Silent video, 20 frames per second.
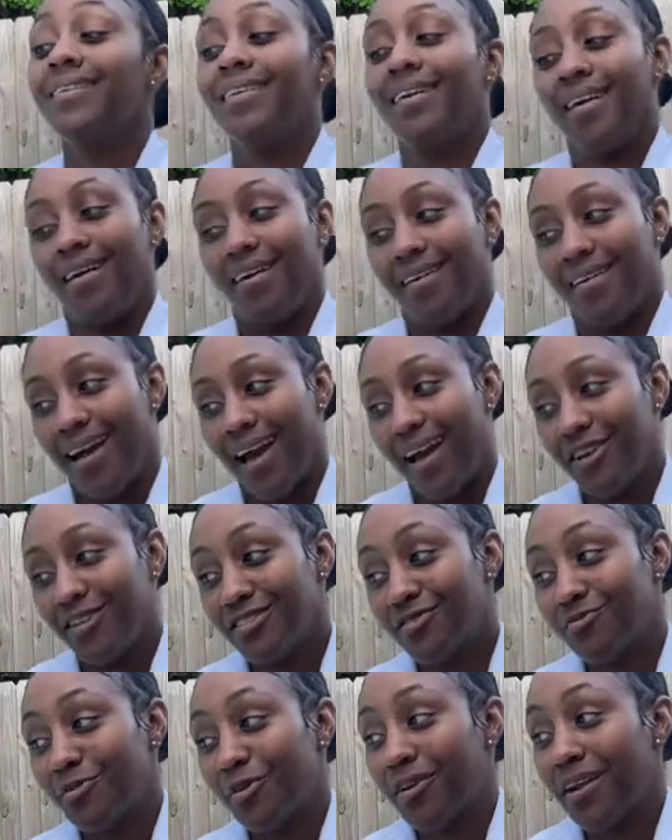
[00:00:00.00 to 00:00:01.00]
Yeah, I used
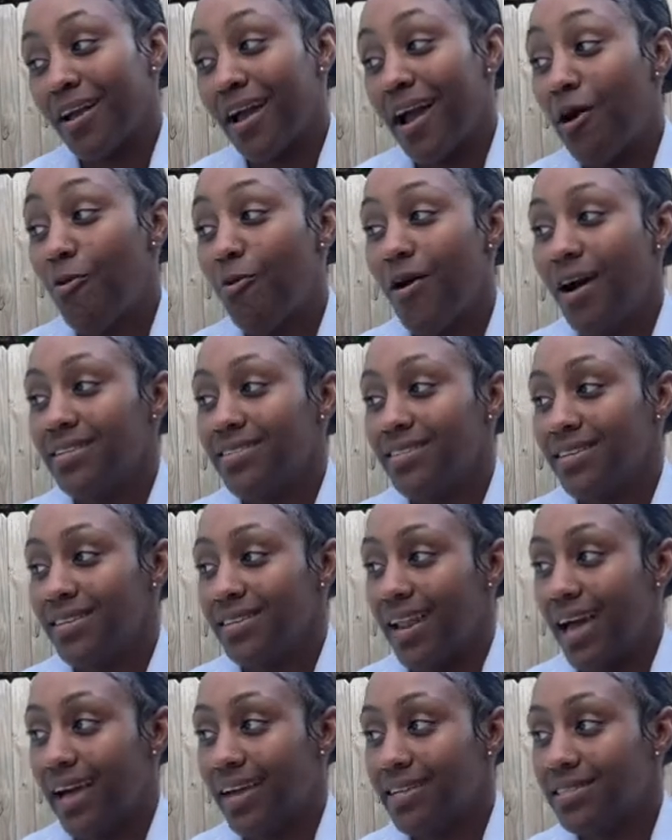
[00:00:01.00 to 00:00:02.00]
to work I did
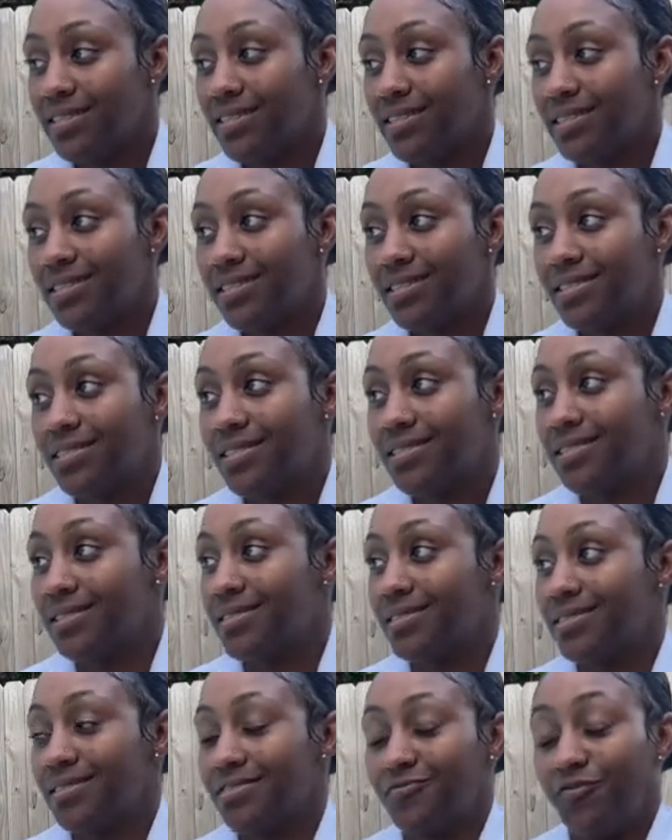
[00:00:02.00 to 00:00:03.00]
nights
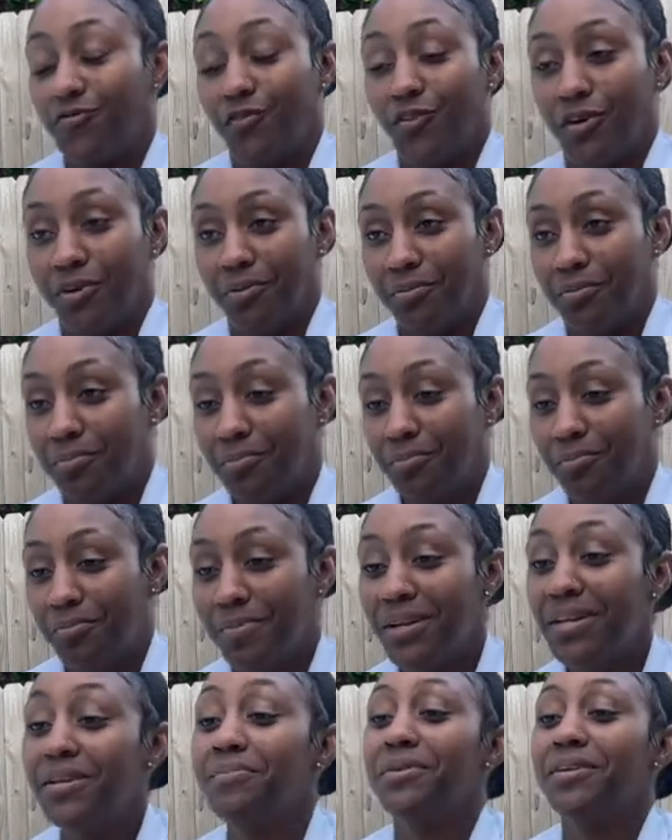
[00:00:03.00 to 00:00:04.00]
for
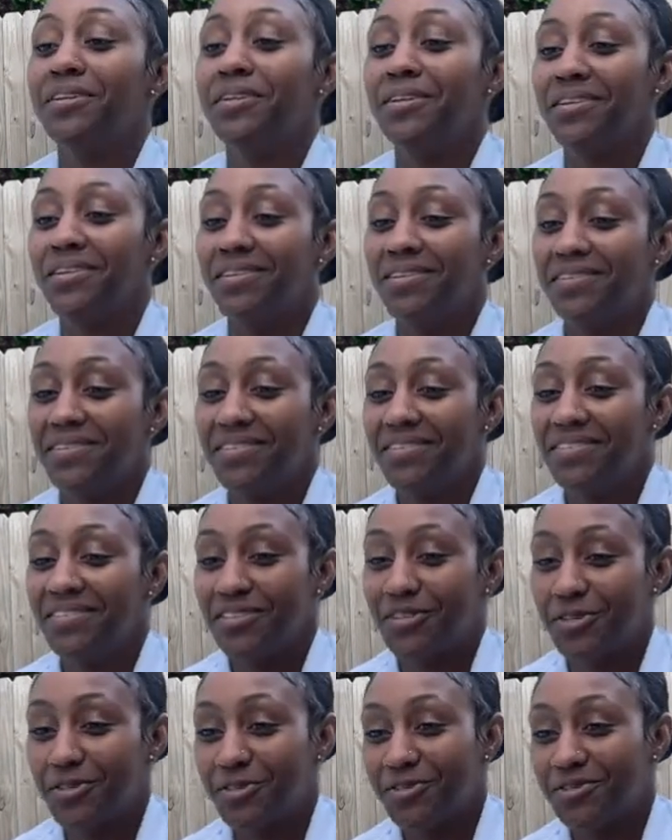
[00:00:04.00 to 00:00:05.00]
many, many
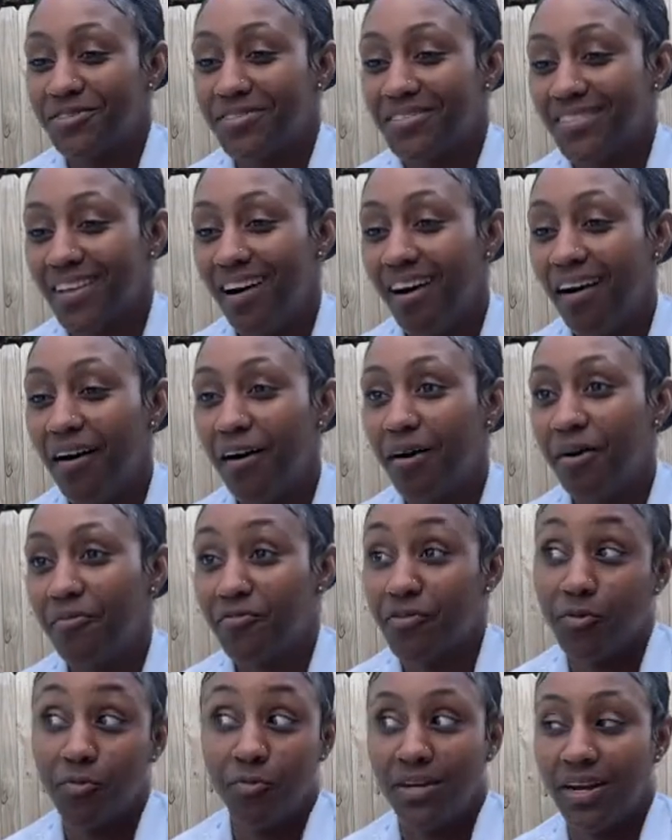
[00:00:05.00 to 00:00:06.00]
years mm-hmm.
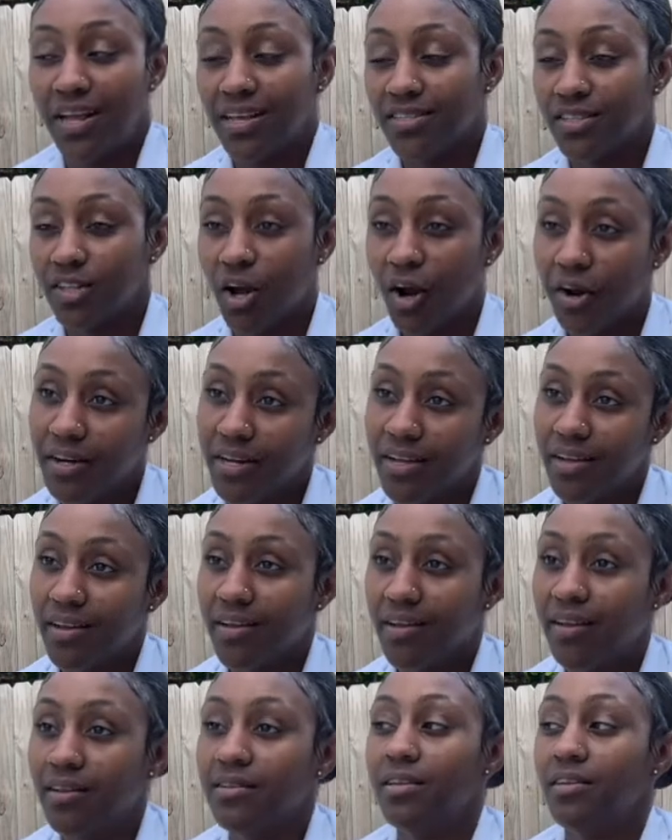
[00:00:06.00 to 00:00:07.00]
from when I started.
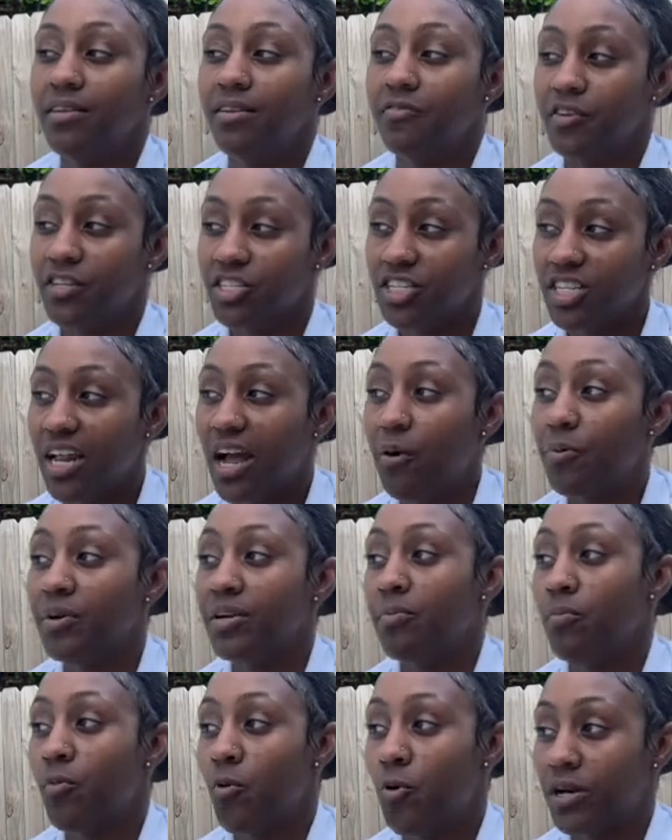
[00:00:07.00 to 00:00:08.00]
And then eventually I went
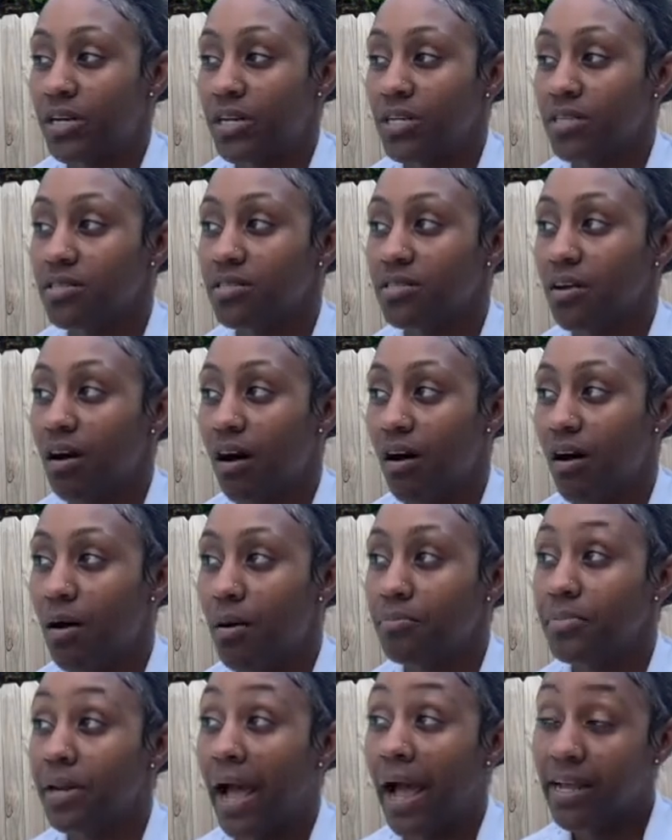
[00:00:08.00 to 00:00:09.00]
to mornings.
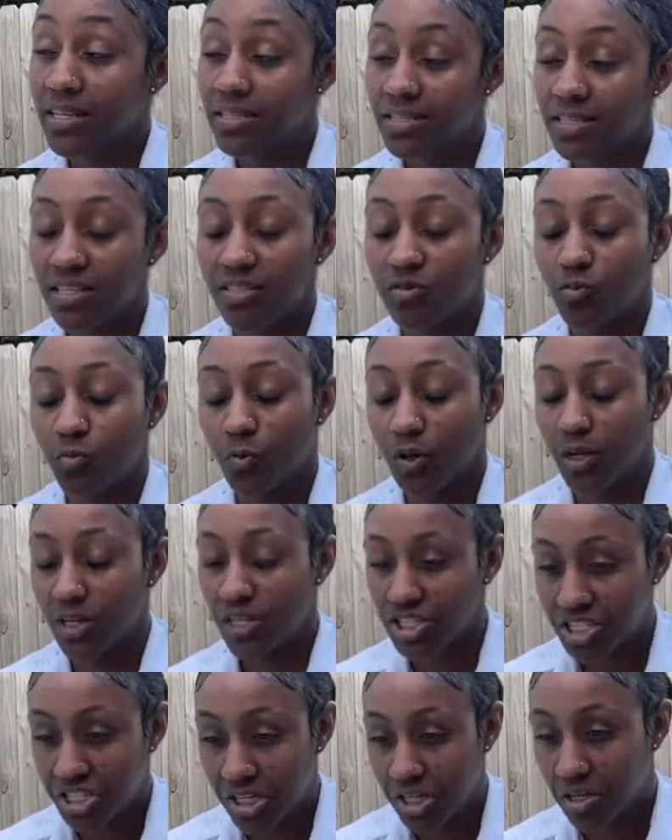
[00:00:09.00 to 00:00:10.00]
Night is really
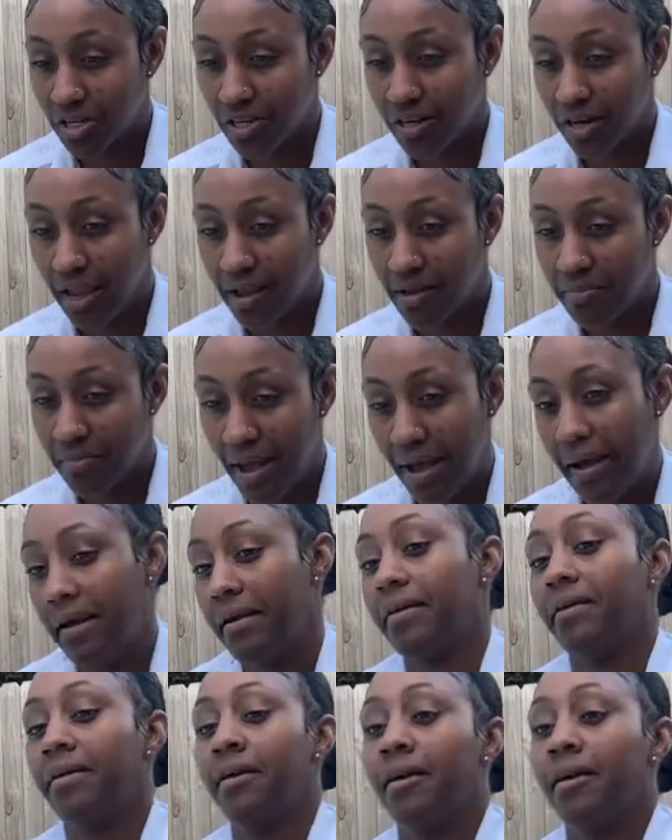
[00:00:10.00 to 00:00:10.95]
chill and laid back.